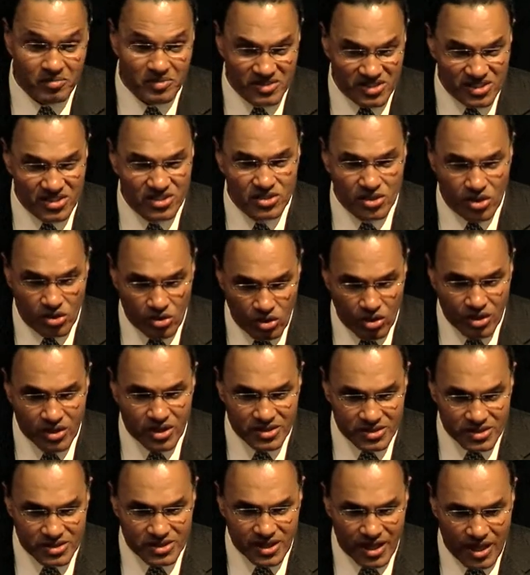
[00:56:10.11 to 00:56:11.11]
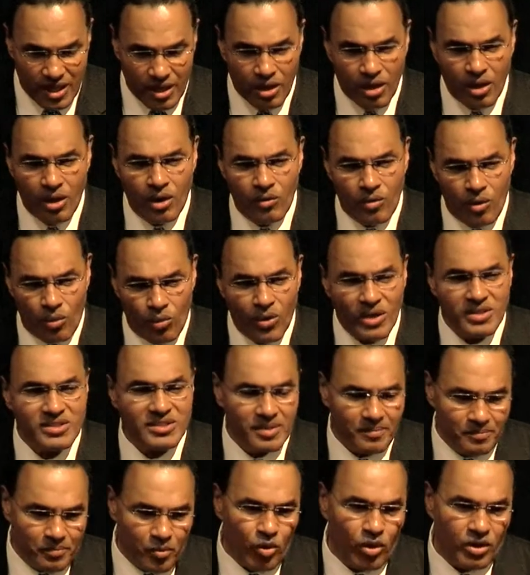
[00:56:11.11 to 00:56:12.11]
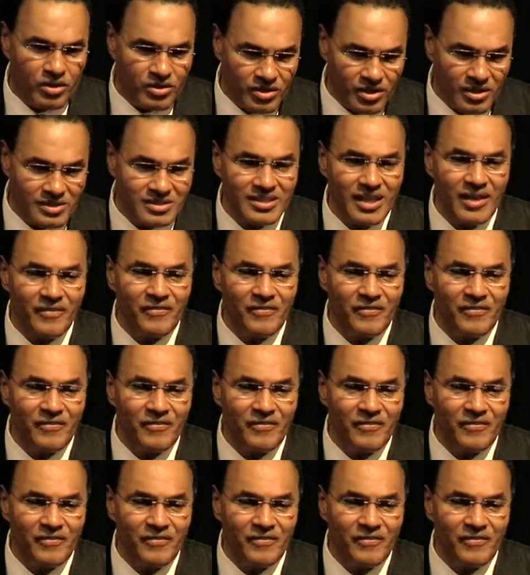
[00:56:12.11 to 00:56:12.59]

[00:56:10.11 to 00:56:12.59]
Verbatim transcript: but just to look and say, well, what's important to us?